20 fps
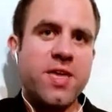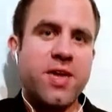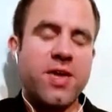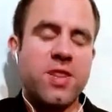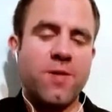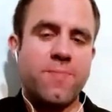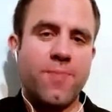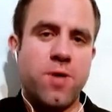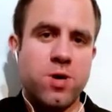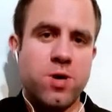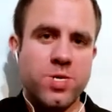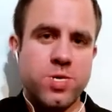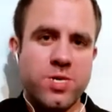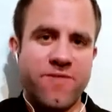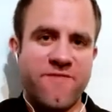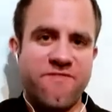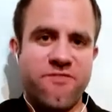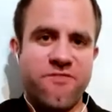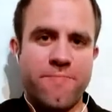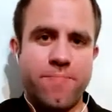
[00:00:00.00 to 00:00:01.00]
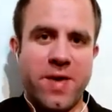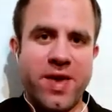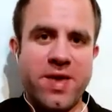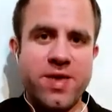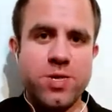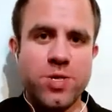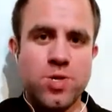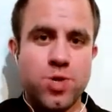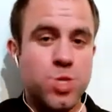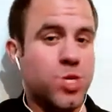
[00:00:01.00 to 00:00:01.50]
in a positive space
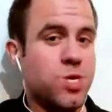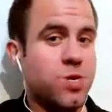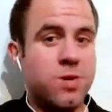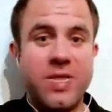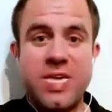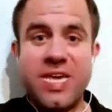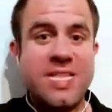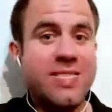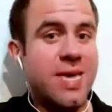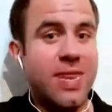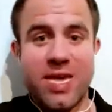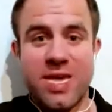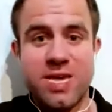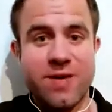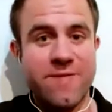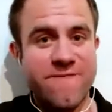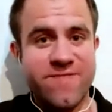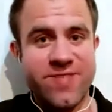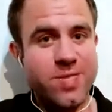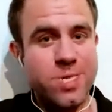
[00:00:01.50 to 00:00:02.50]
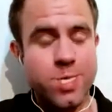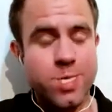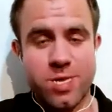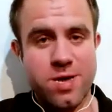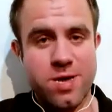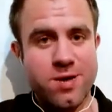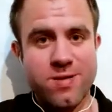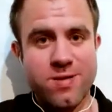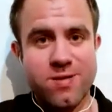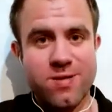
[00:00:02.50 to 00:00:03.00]
doesn't need any convincing.
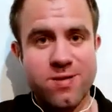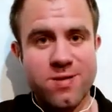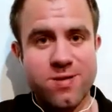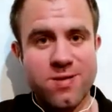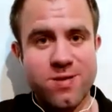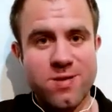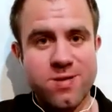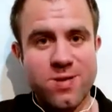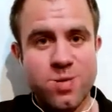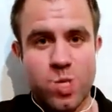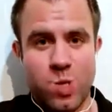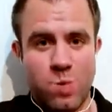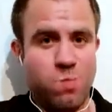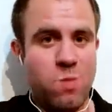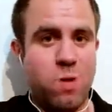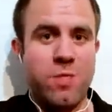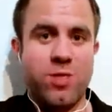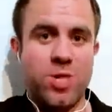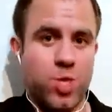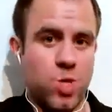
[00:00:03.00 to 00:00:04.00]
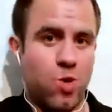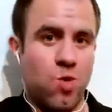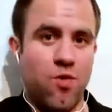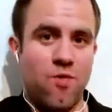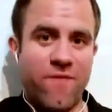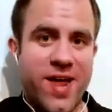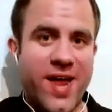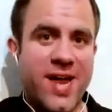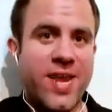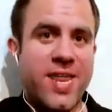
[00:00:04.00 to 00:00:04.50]
Someone that's
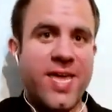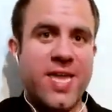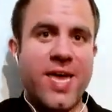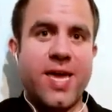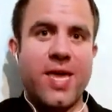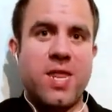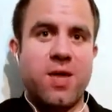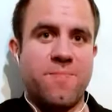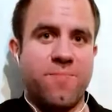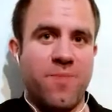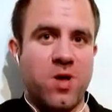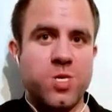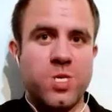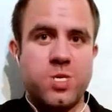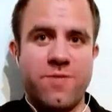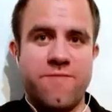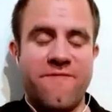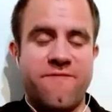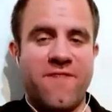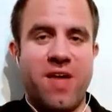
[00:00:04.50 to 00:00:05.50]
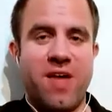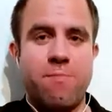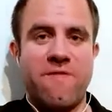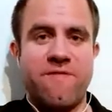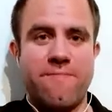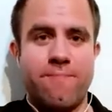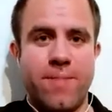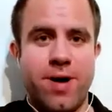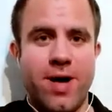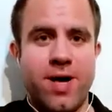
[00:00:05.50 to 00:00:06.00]
already in a positive frame of
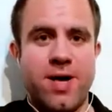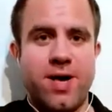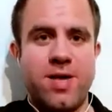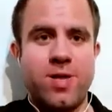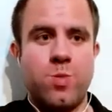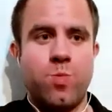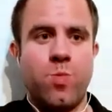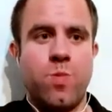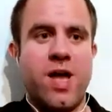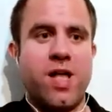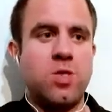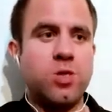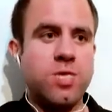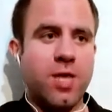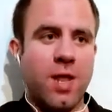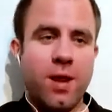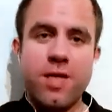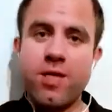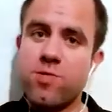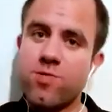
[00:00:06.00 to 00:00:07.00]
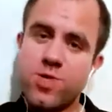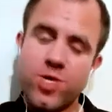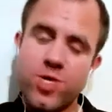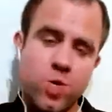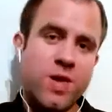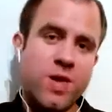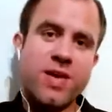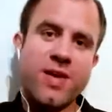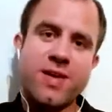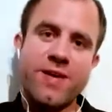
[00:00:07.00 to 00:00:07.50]
mind where just that little
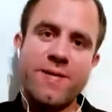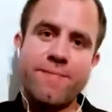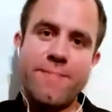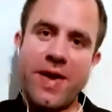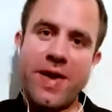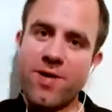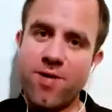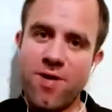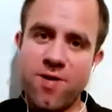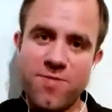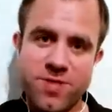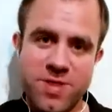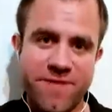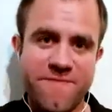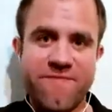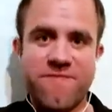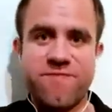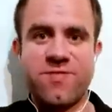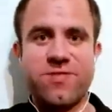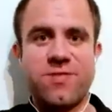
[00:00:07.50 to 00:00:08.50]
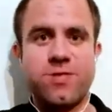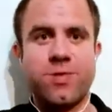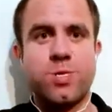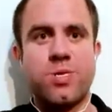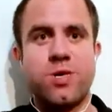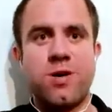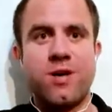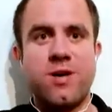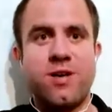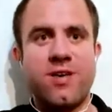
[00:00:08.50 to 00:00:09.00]
tweak can make all the difference.
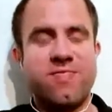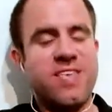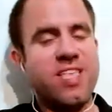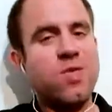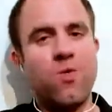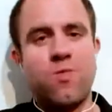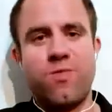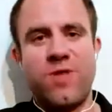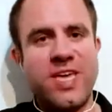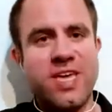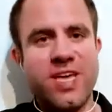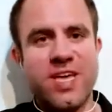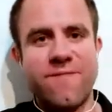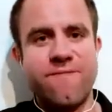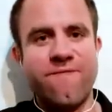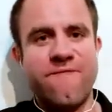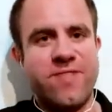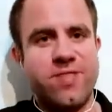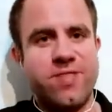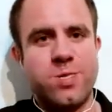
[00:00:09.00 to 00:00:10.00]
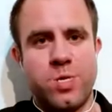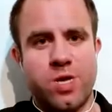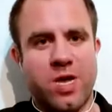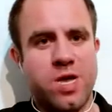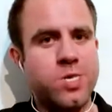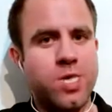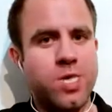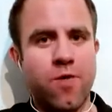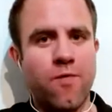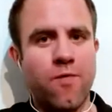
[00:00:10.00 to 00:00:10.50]
They don't need convincing
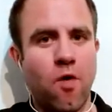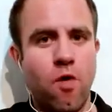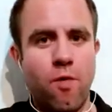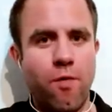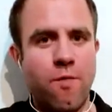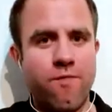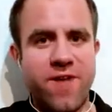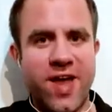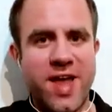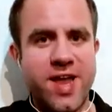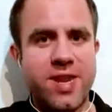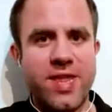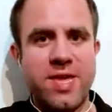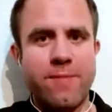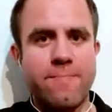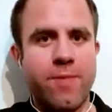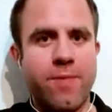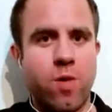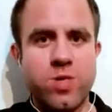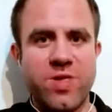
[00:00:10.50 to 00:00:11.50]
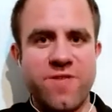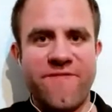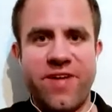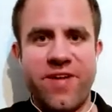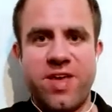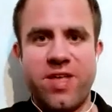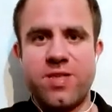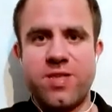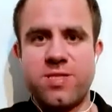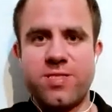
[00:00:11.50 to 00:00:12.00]
because they're already
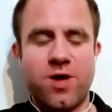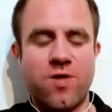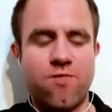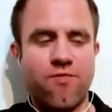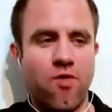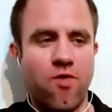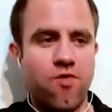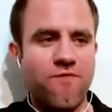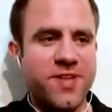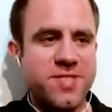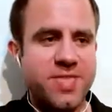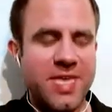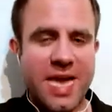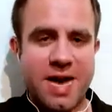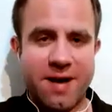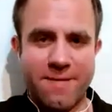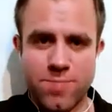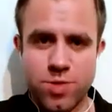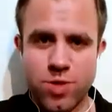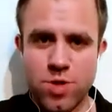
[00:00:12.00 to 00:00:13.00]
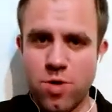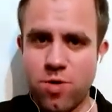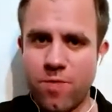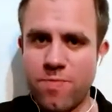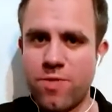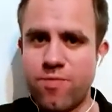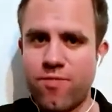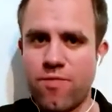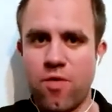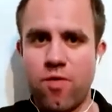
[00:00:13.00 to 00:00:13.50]
motivated, they're already amped up,
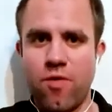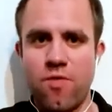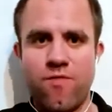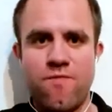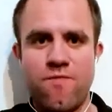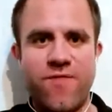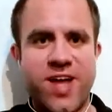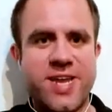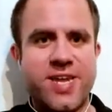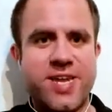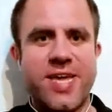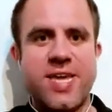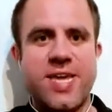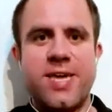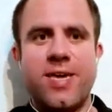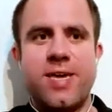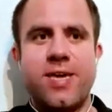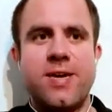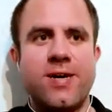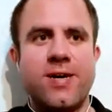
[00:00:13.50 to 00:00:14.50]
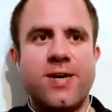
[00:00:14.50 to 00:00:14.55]
they're already